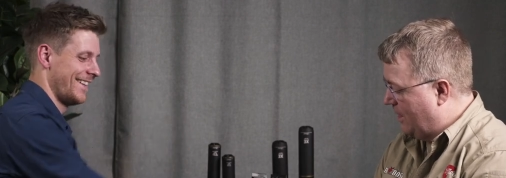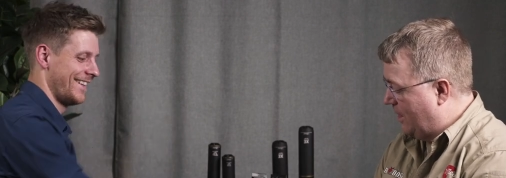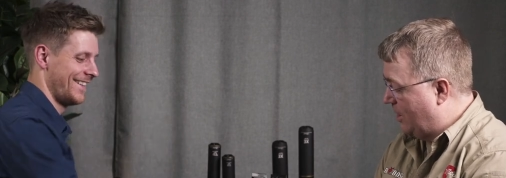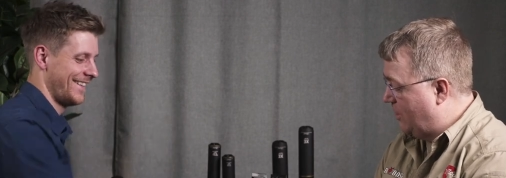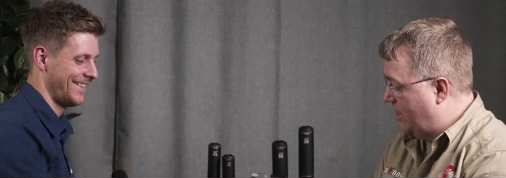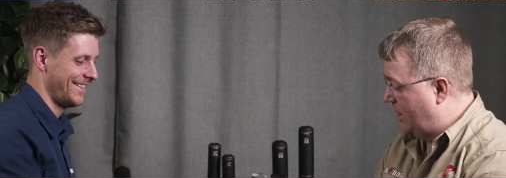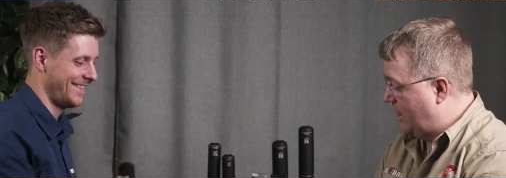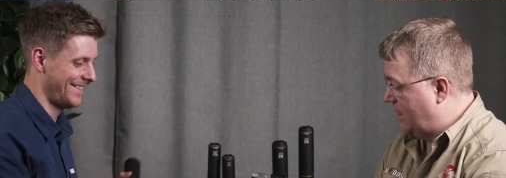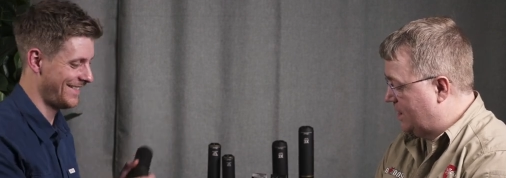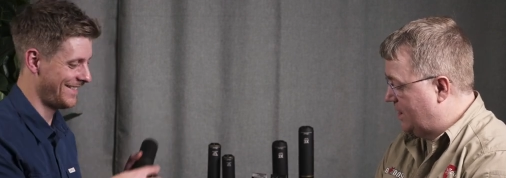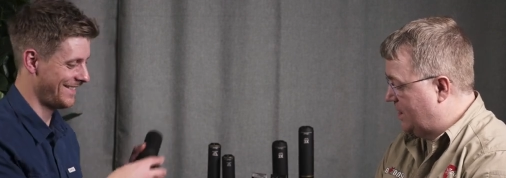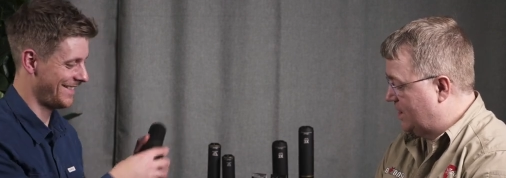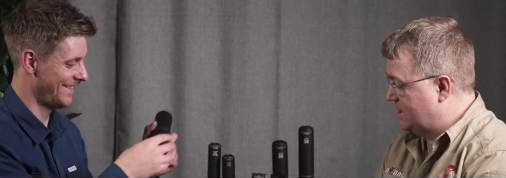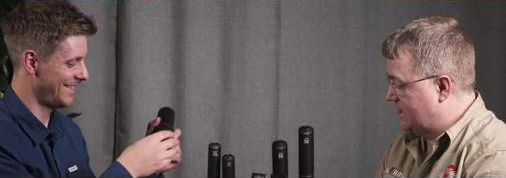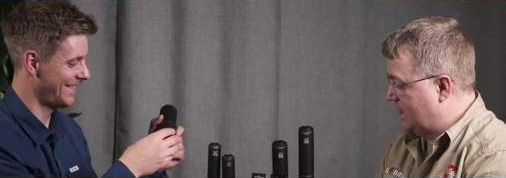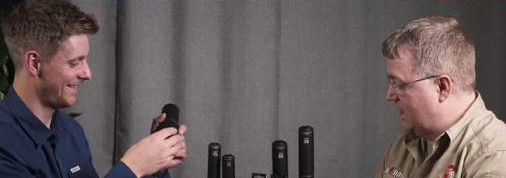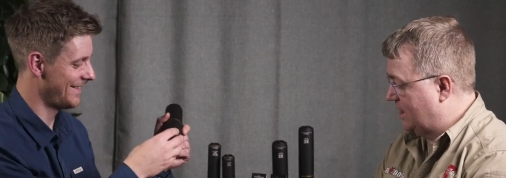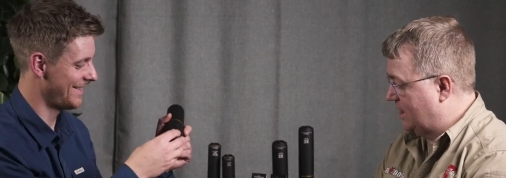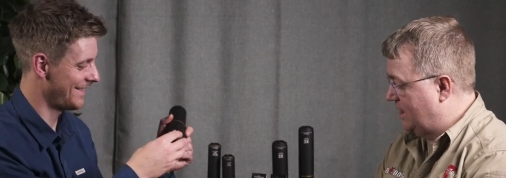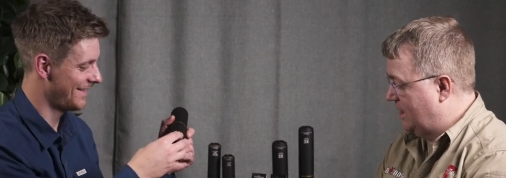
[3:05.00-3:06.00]
Speaker 1: No,
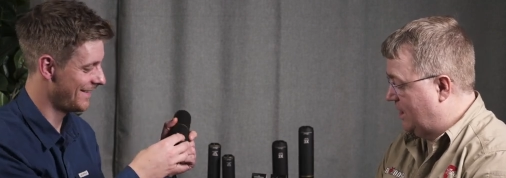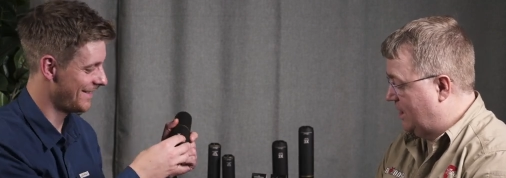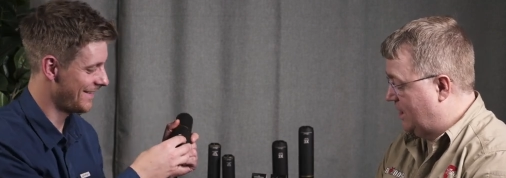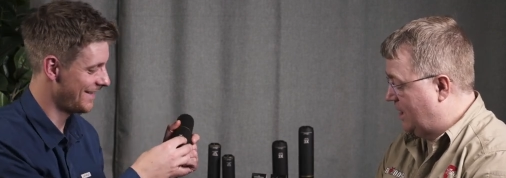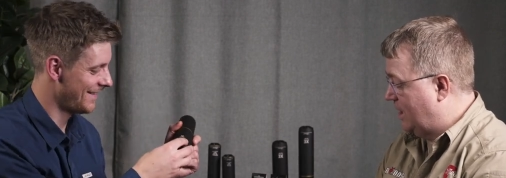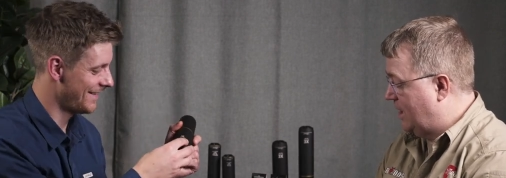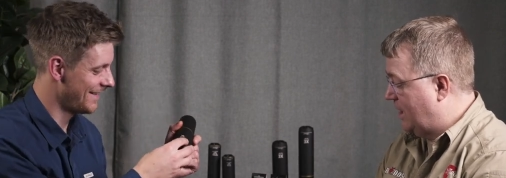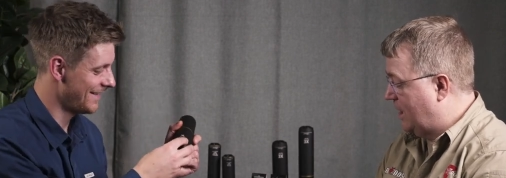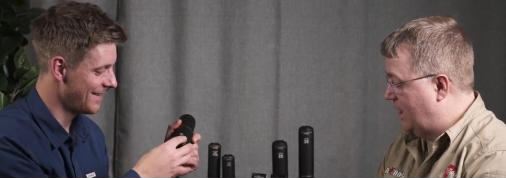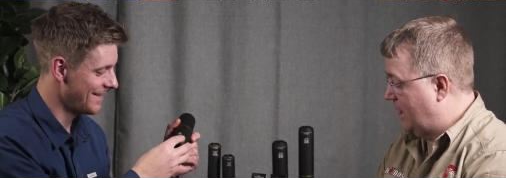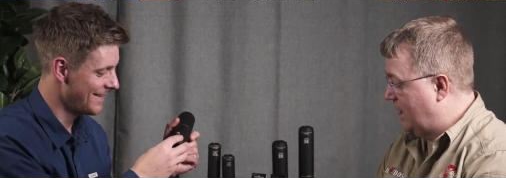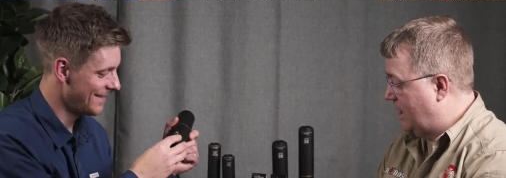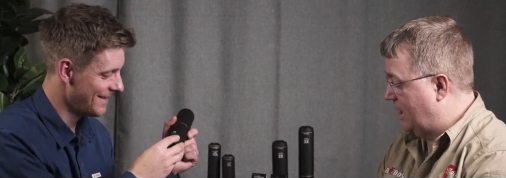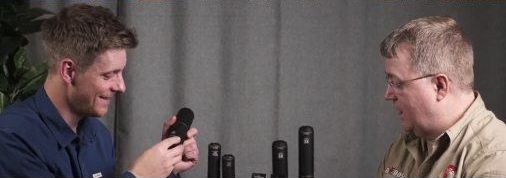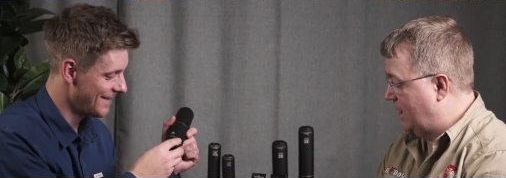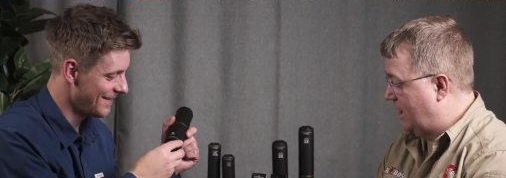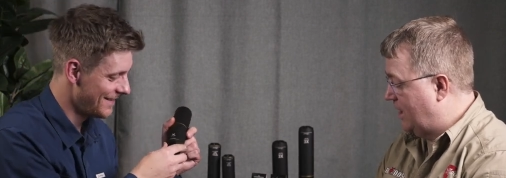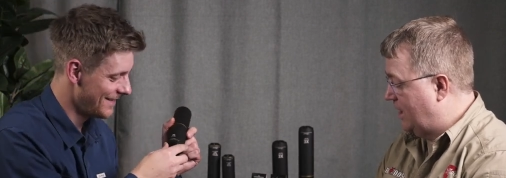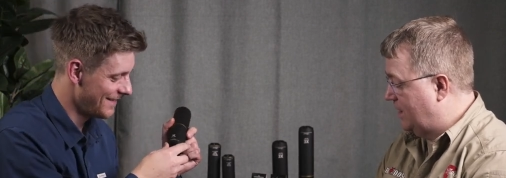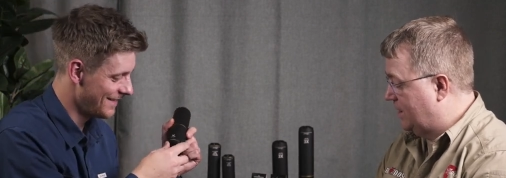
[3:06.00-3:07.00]
exactly, and, and I,
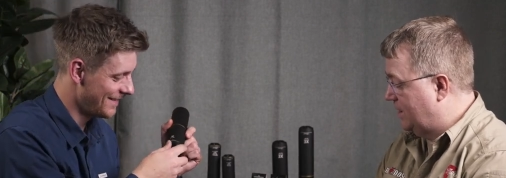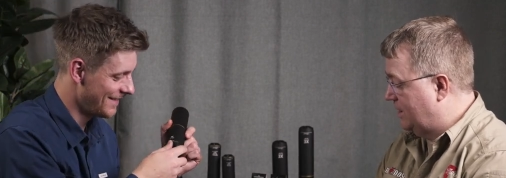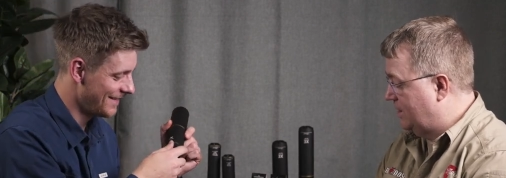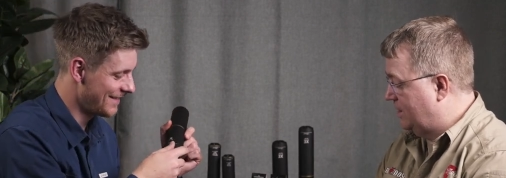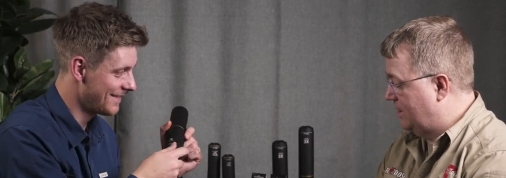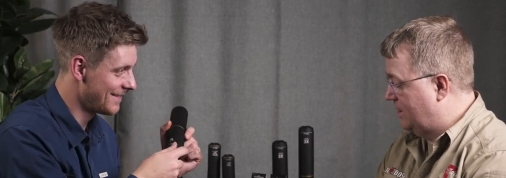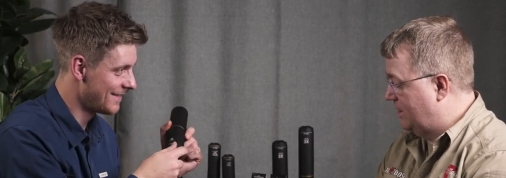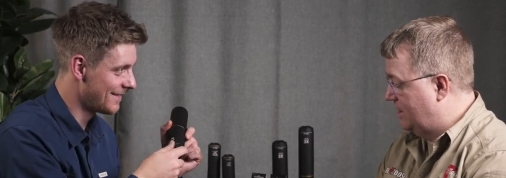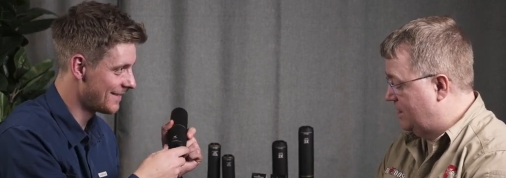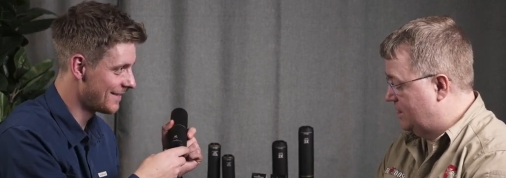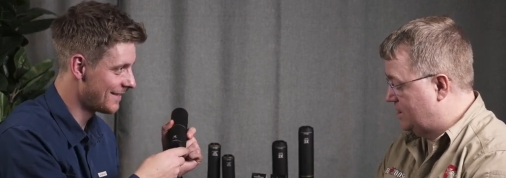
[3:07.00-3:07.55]
I like it